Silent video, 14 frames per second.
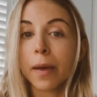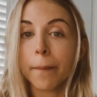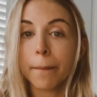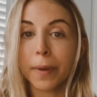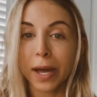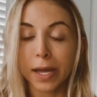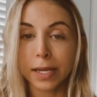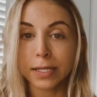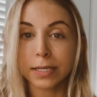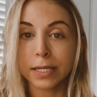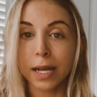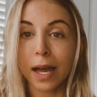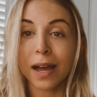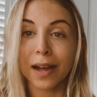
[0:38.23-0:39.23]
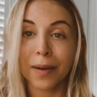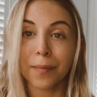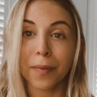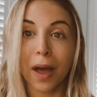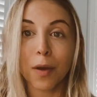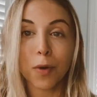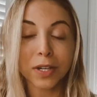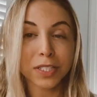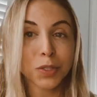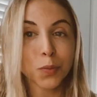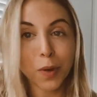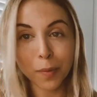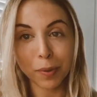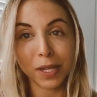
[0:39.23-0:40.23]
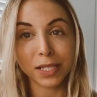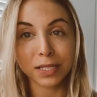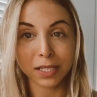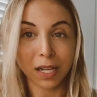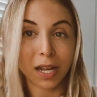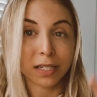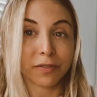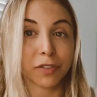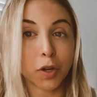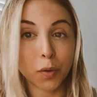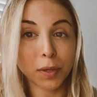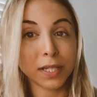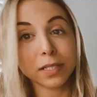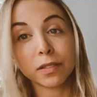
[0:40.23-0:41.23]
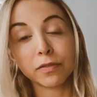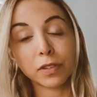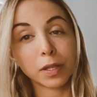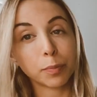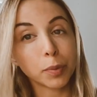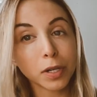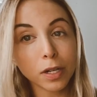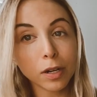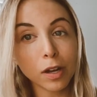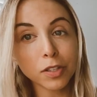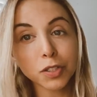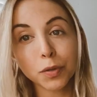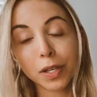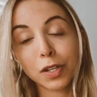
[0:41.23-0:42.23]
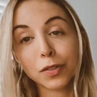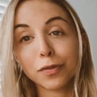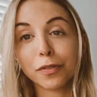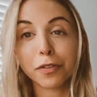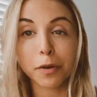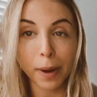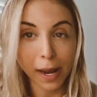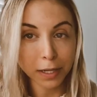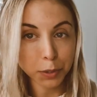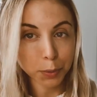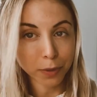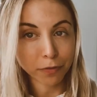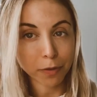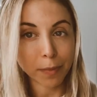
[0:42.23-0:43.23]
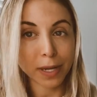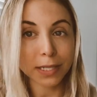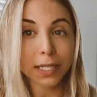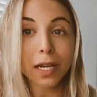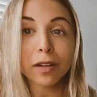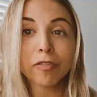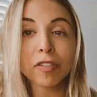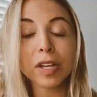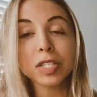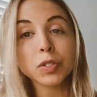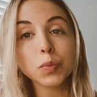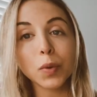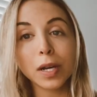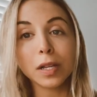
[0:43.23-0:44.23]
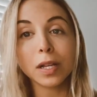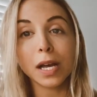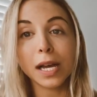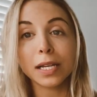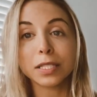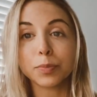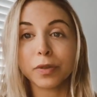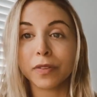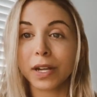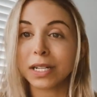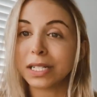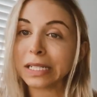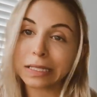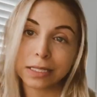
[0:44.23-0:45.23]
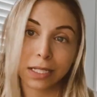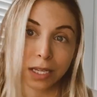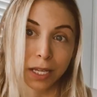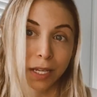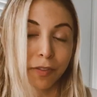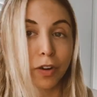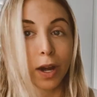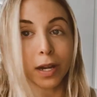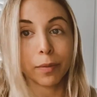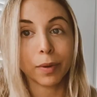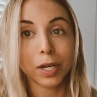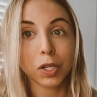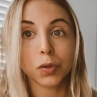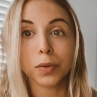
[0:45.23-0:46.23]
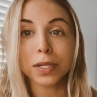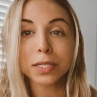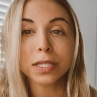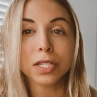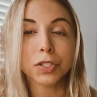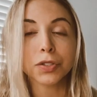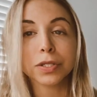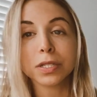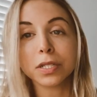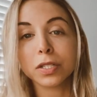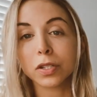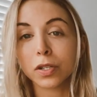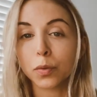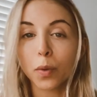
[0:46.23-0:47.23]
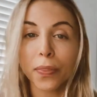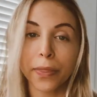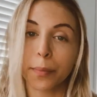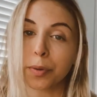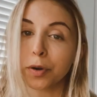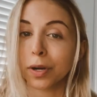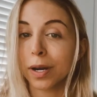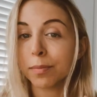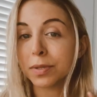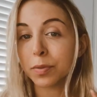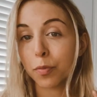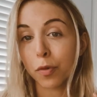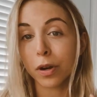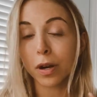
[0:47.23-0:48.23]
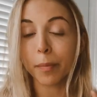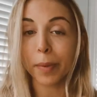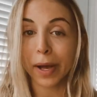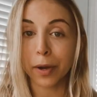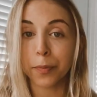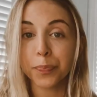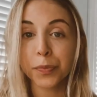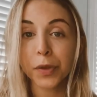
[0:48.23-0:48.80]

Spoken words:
But I wanted one place to kind of cohesively put it all so I could refer back to it for myself, as well as provide an easy link for anybody who is interested to learn what the program's more about.